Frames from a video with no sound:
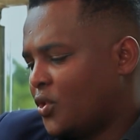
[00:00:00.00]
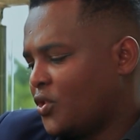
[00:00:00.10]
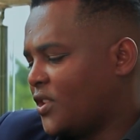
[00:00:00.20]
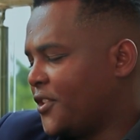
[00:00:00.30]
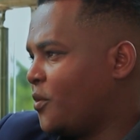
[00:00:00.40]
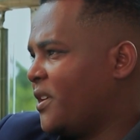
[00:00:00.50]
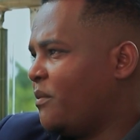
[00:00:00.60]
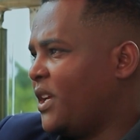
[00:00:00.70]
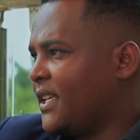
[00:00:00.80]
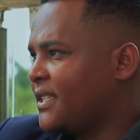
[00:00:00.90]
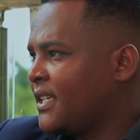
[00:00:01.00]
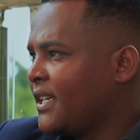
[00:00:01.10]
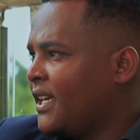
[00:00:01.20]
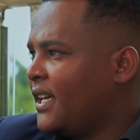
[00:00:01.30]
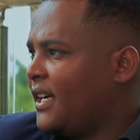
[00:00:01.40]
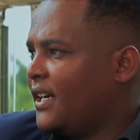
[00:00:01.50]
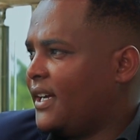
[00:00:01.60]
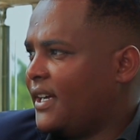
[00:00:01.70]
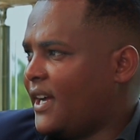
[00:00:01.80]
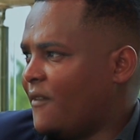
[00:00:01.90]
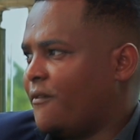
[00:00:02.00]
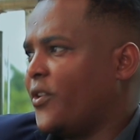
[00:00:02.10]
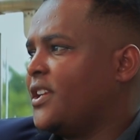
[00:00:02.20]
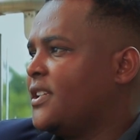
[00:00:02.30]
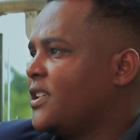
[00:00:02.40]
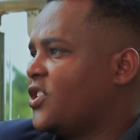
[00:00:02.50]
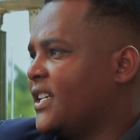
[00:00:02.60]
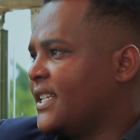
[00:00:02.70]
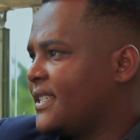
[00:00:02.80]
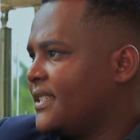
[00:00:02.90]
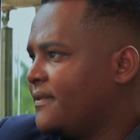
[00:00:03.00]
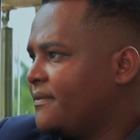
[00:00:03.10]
to also, as human beings, avoid triggers?